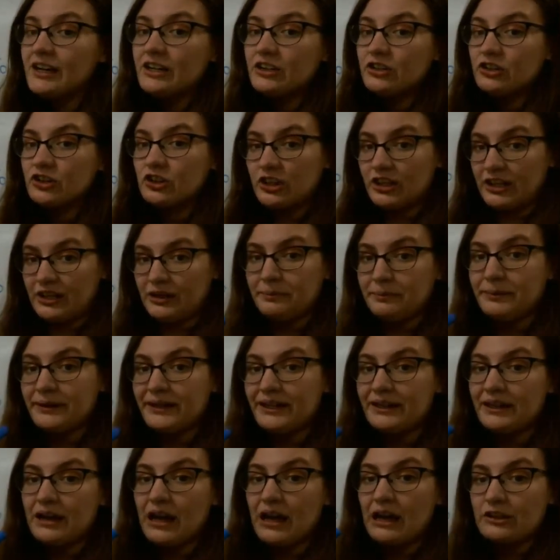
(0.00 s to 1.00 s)
should
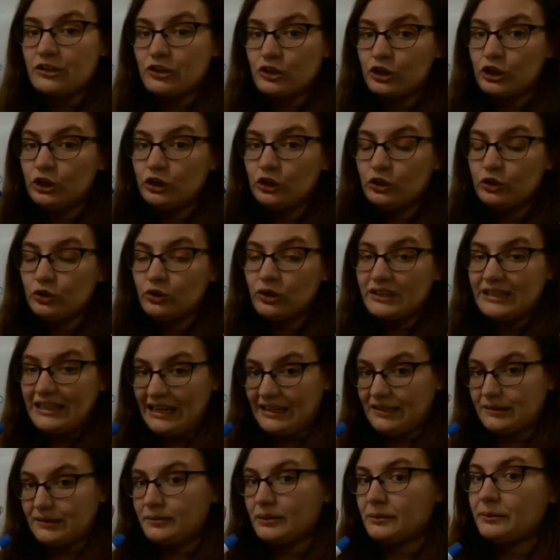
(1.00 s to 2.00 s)
be two
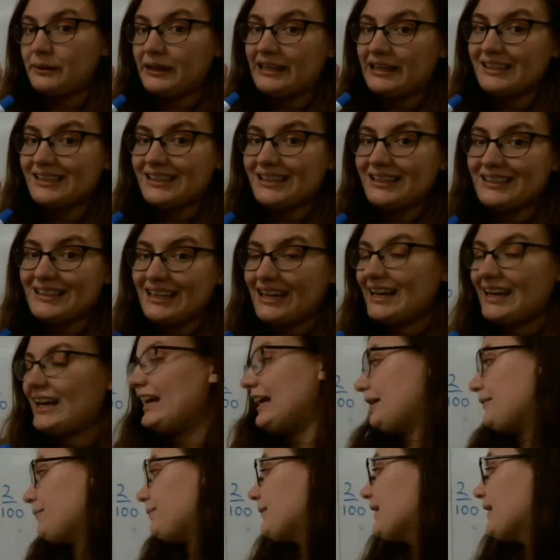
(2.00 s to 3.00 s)
decimal places
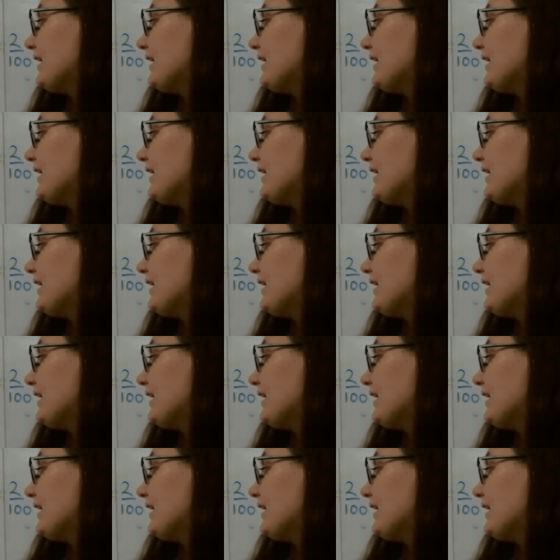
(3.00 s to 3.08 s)
in.